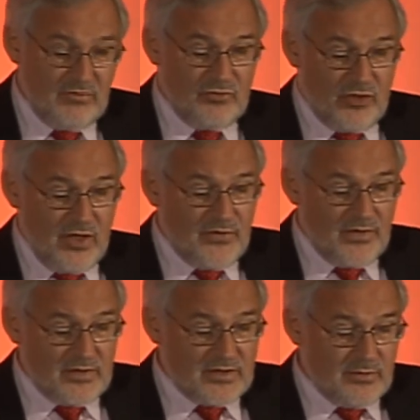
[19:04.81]
growth
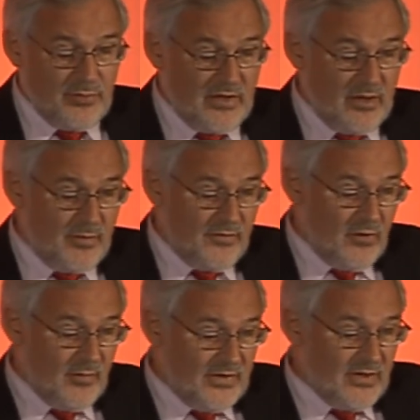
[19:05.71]
and superior
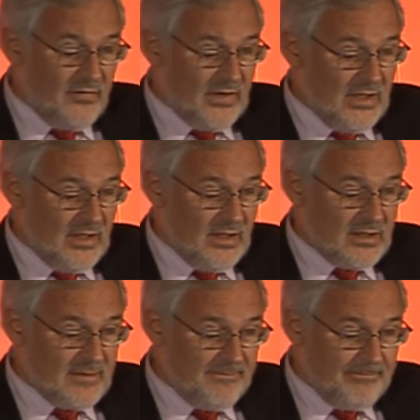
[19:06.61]
performance over the years.